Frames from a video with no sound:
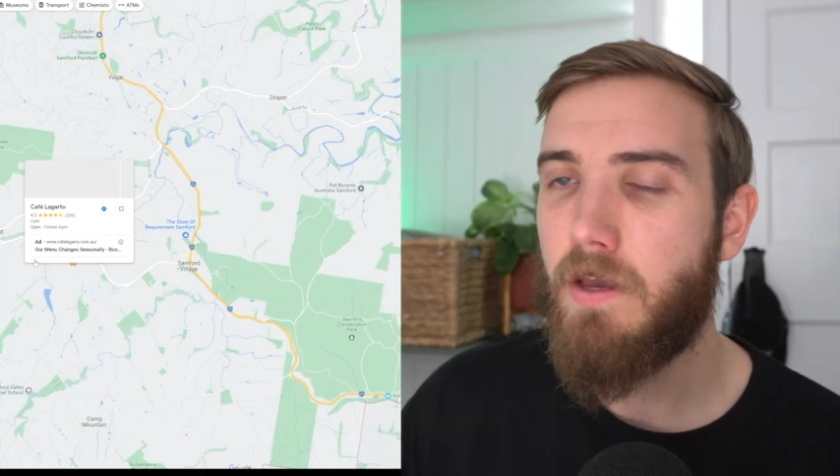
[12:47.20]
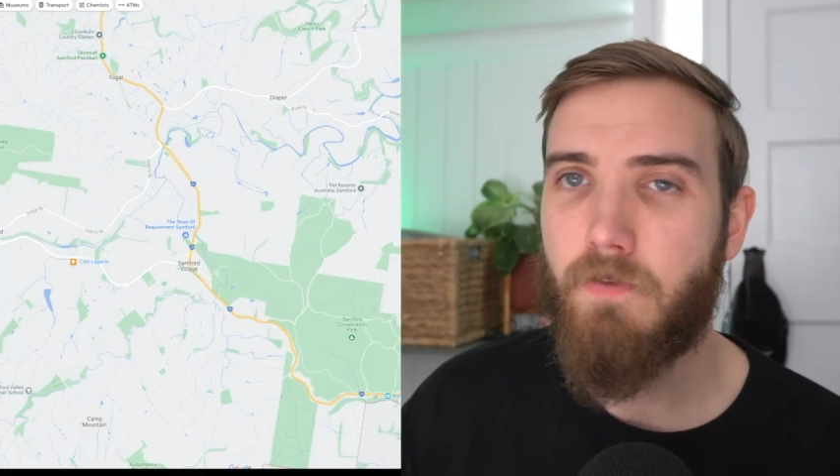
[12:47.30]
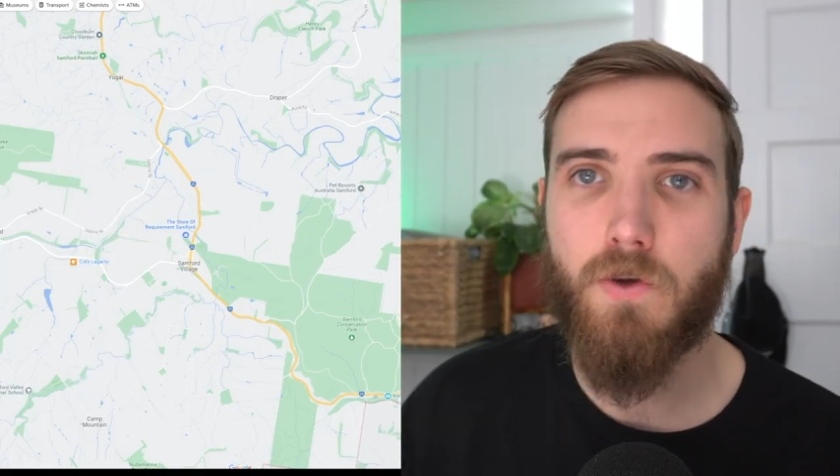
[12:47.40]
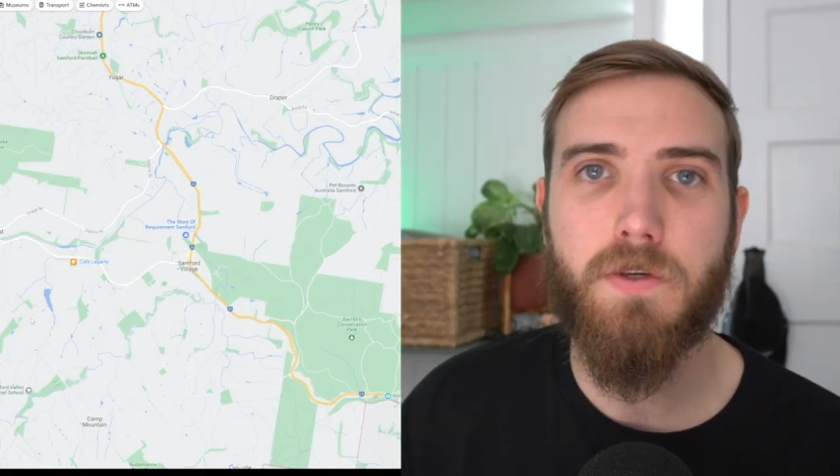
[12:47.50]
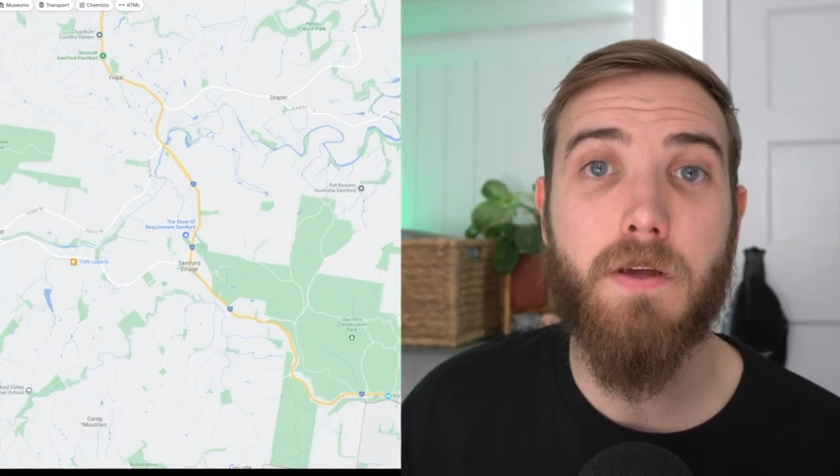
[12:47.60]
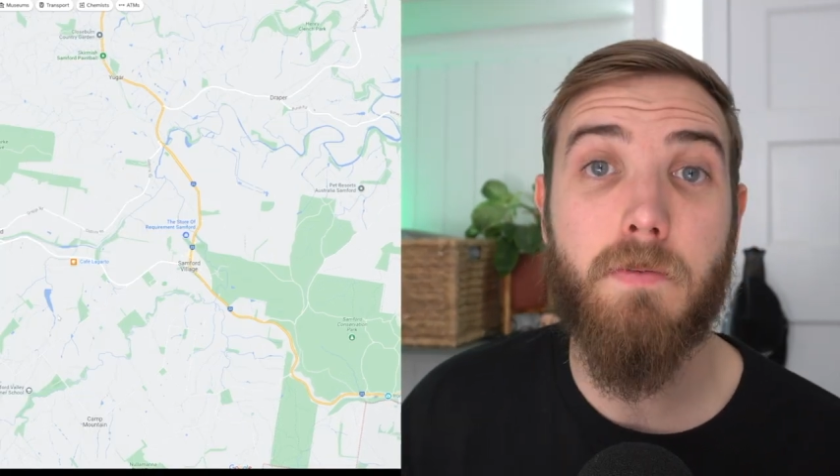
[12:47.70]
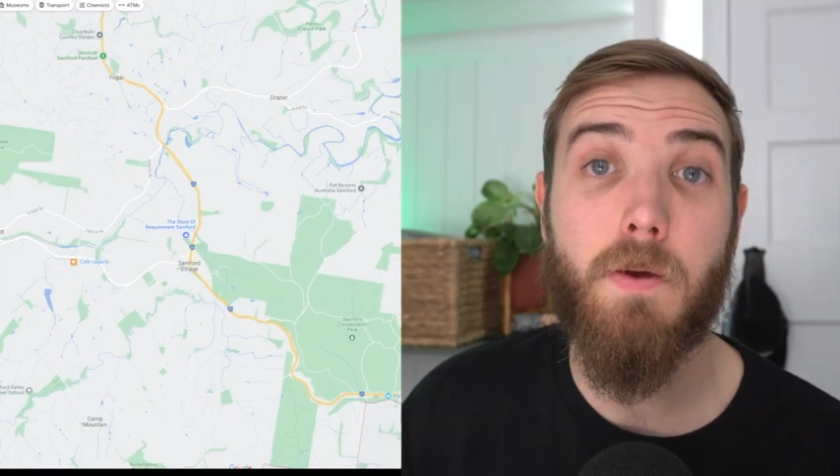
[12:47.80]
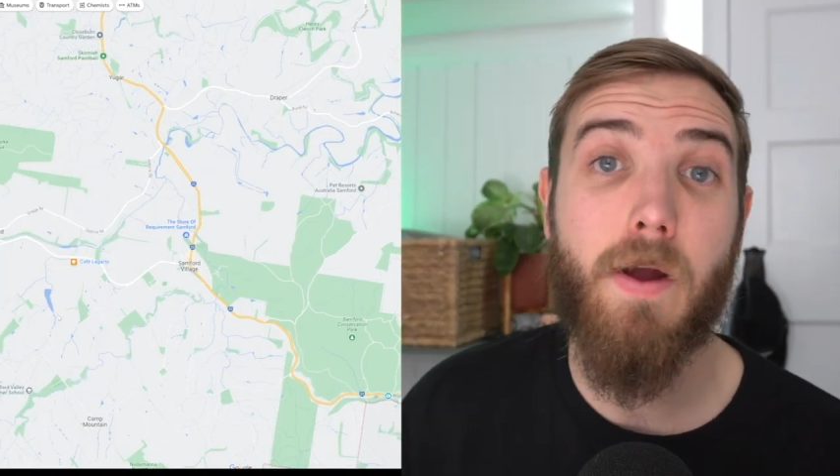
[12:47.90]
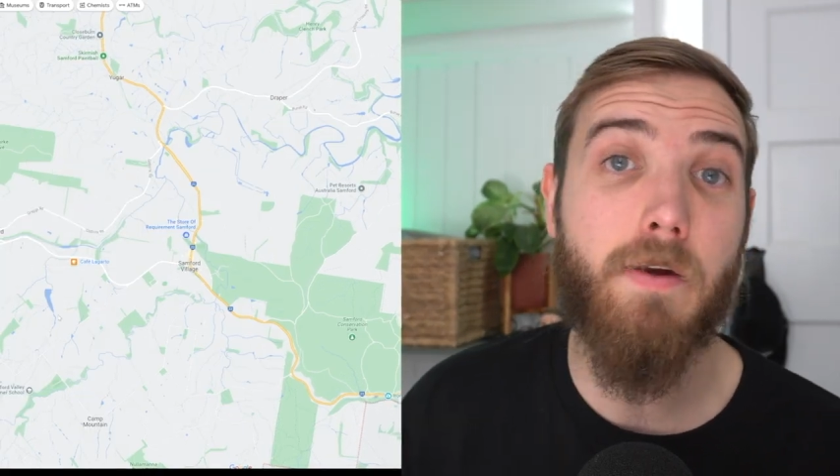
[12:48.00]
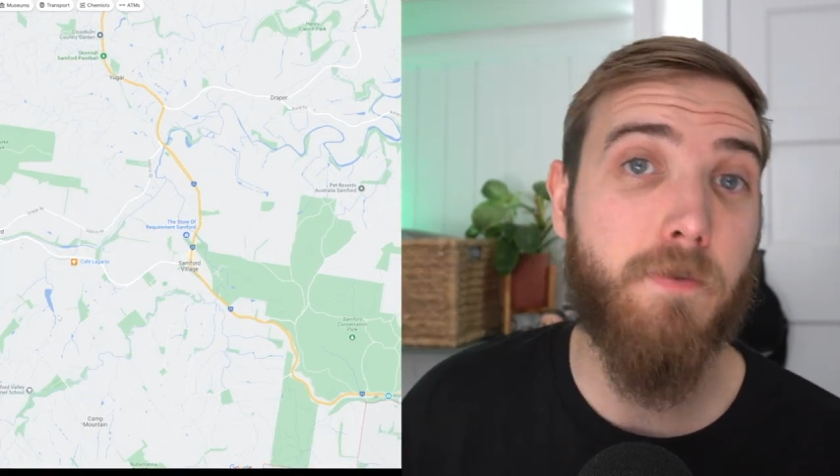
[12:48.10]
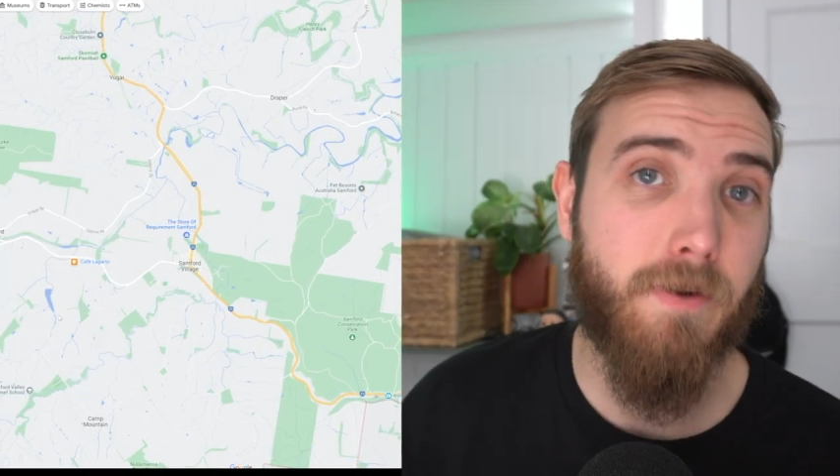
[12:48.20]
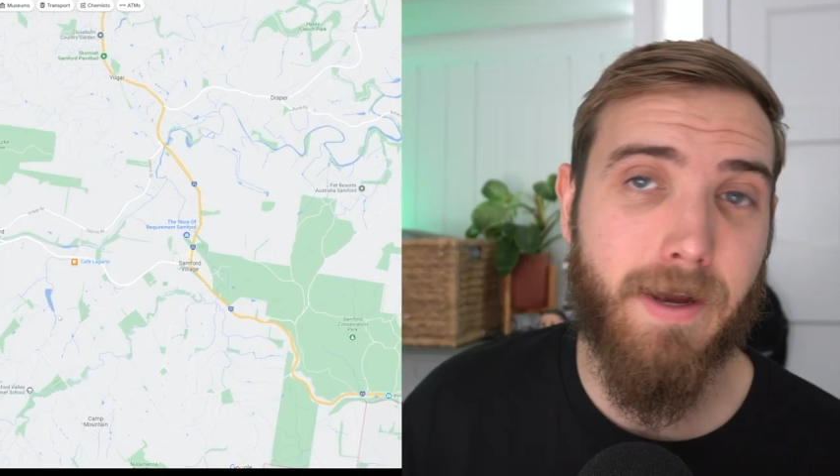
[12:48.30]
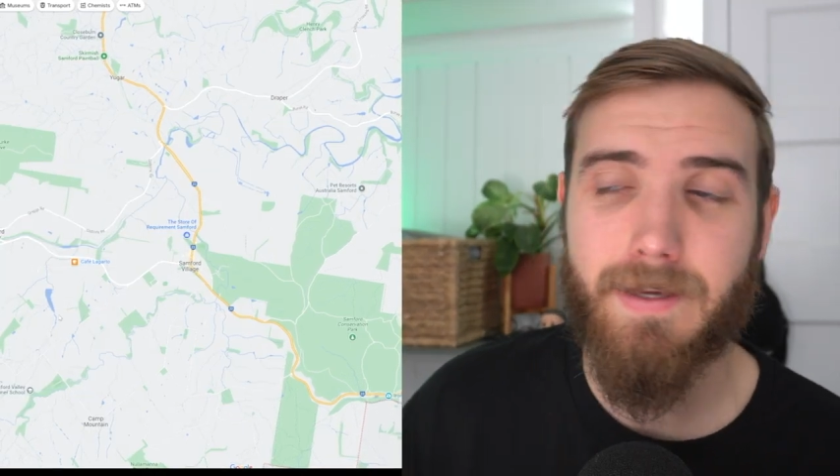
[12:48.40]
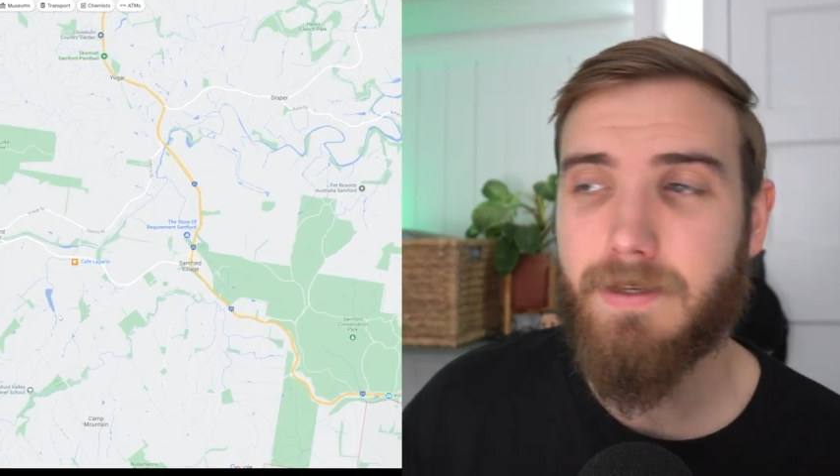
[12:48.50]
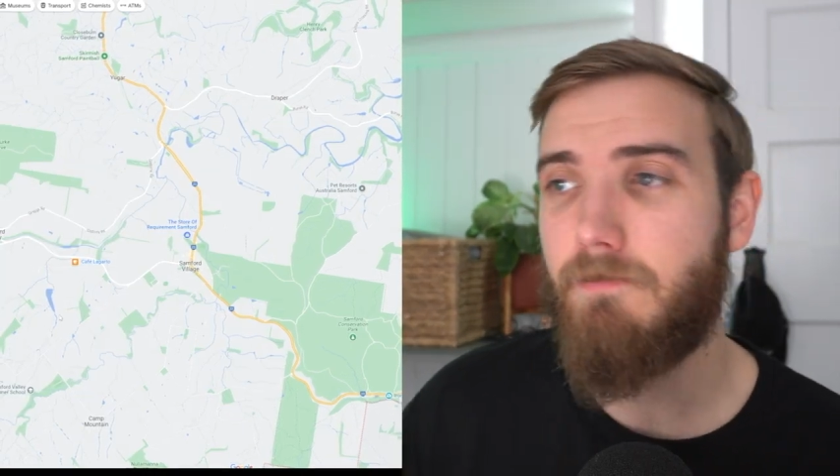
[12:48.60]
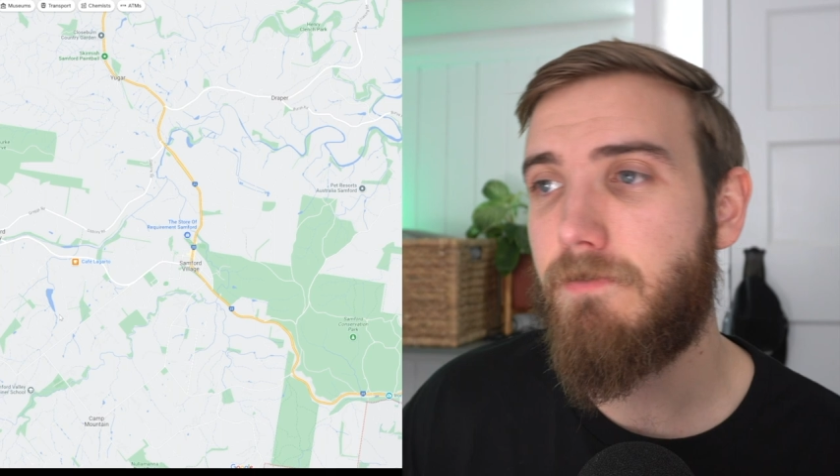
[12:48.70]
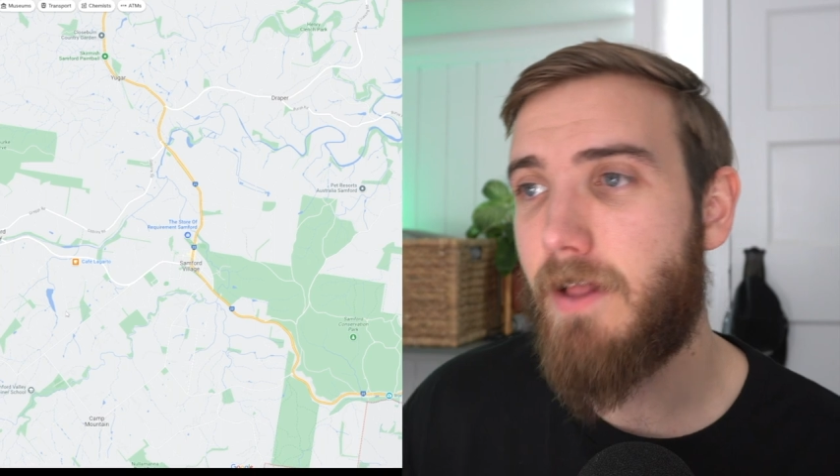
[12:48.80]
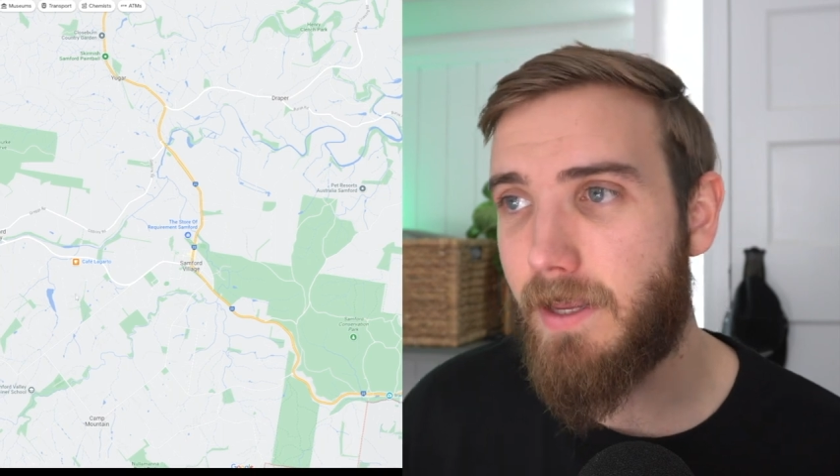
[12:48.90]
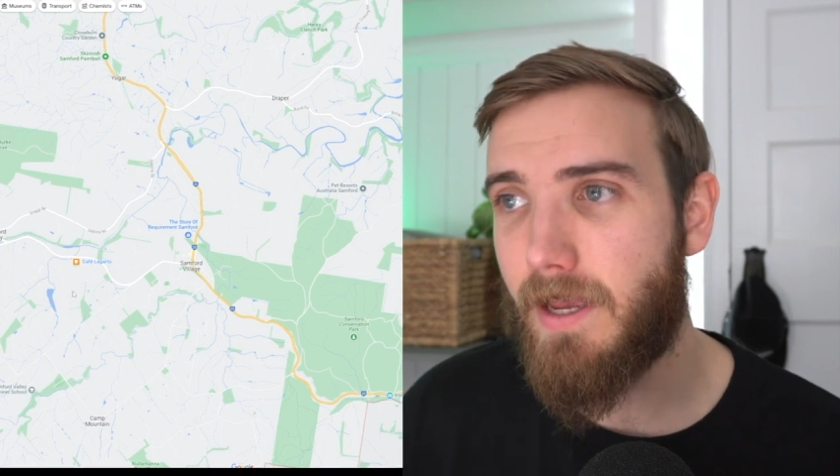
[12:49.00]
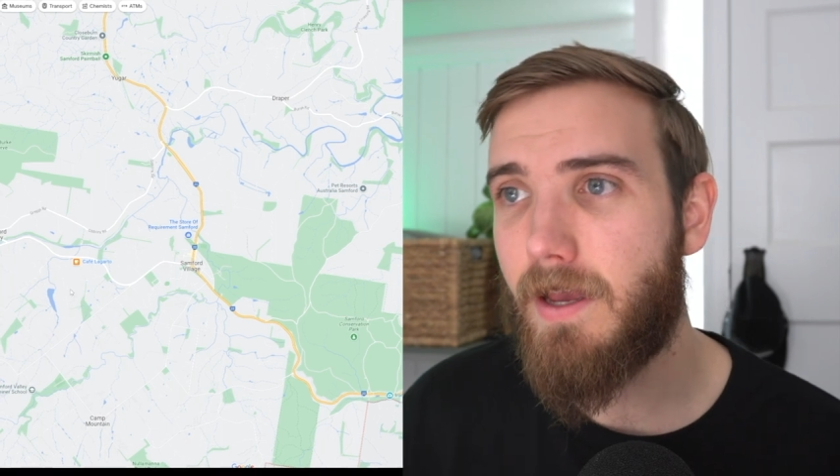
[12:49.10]
You've also got to be aware of creeks and
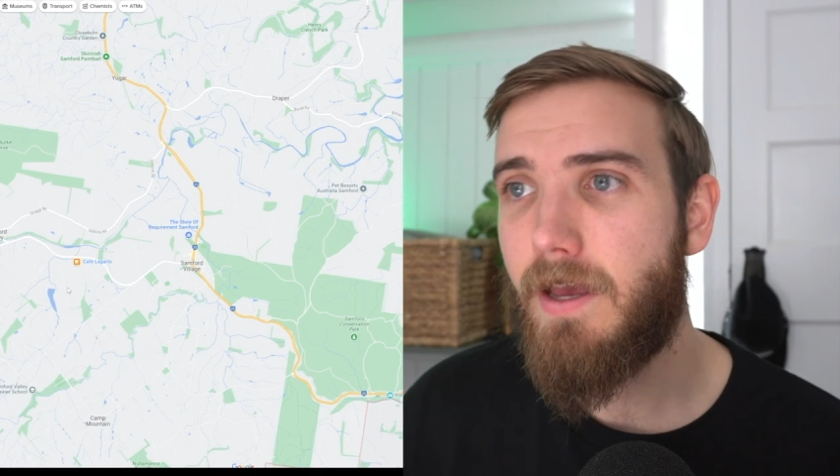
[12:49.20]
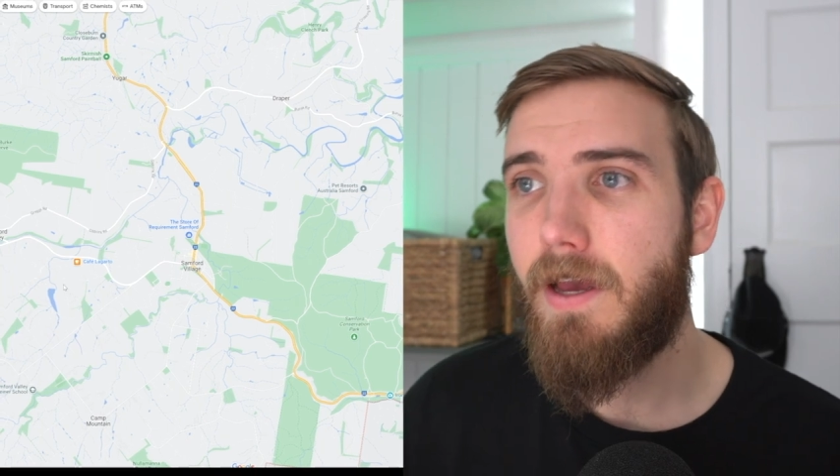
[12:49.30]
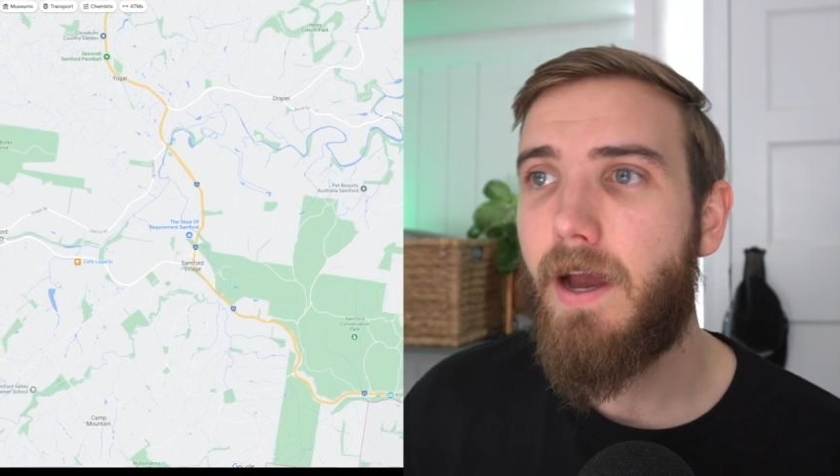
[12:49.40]
flooding